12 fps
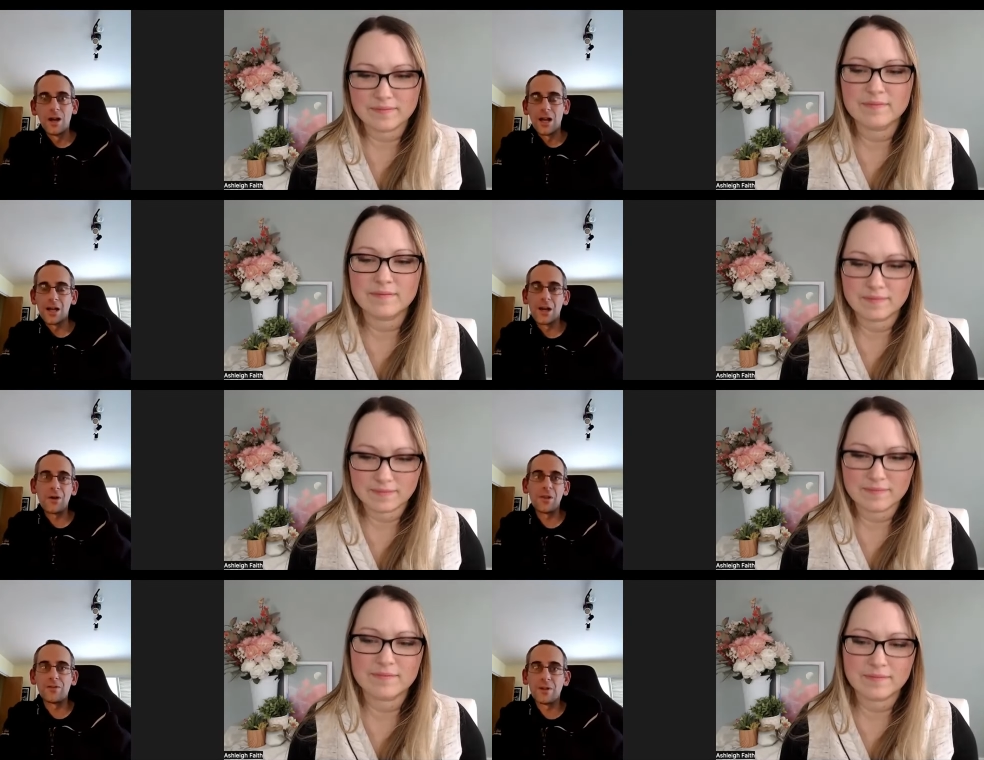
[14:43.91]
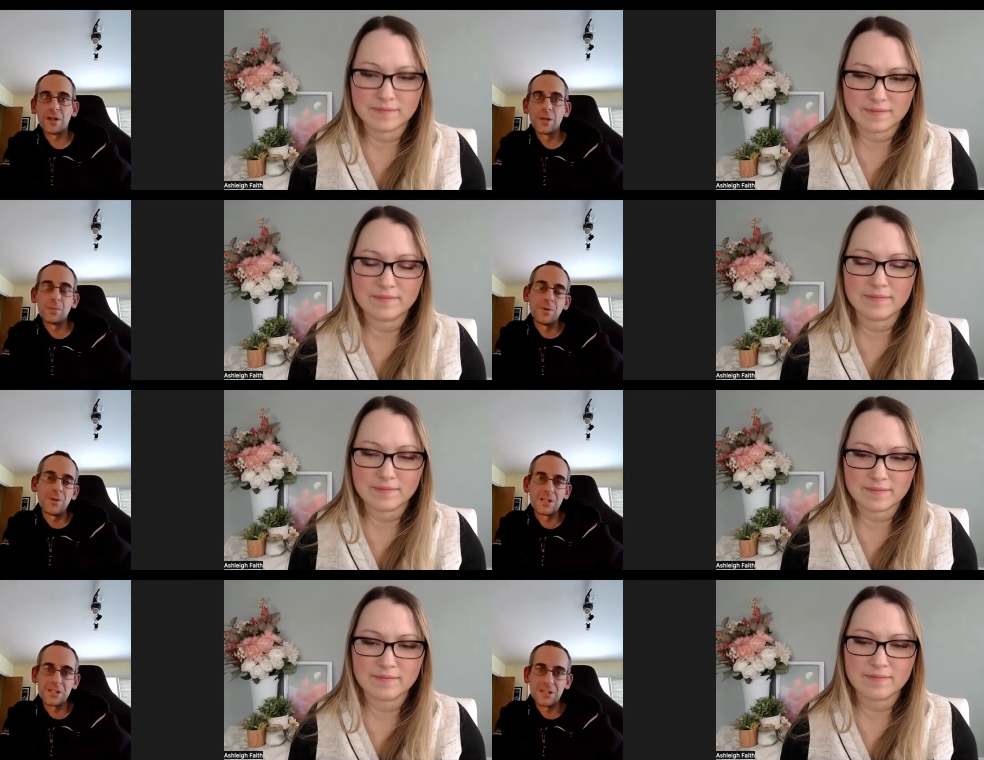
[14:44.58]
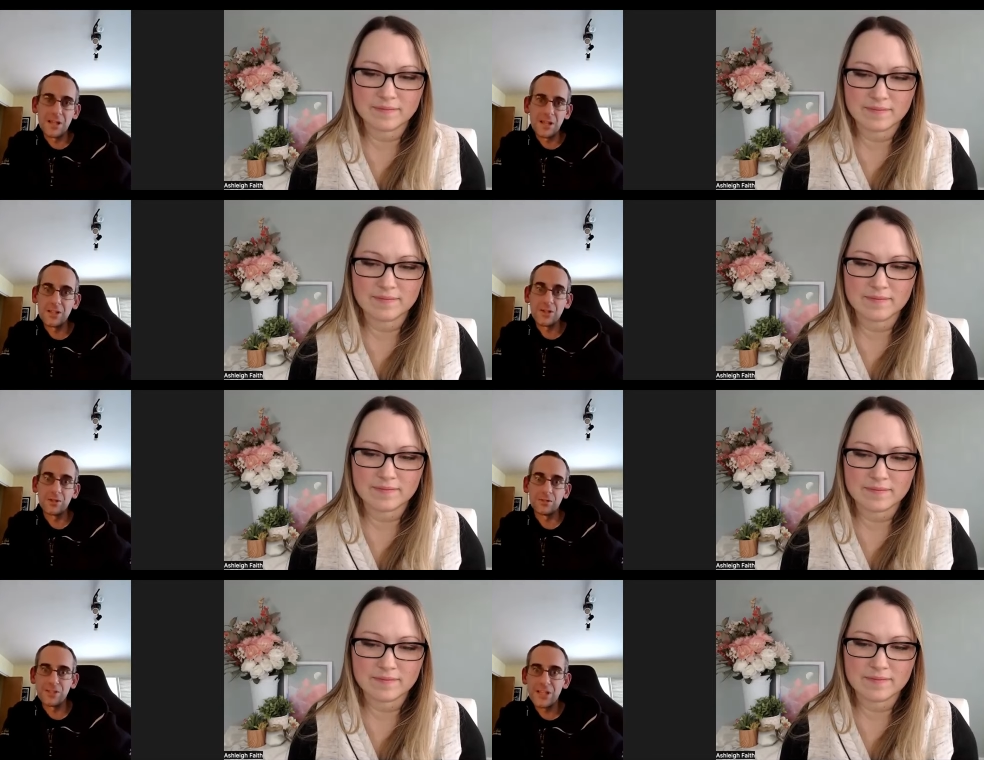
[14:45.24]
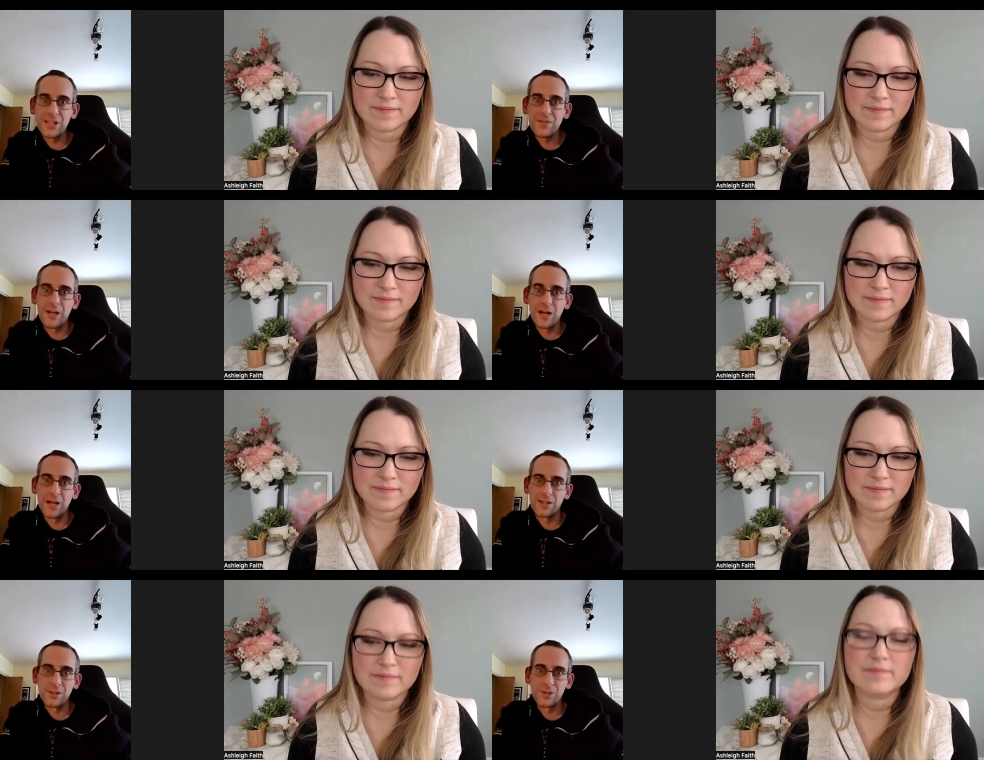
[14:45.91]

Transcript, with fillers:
Speaker 1: and now they've implemented additional safeguards.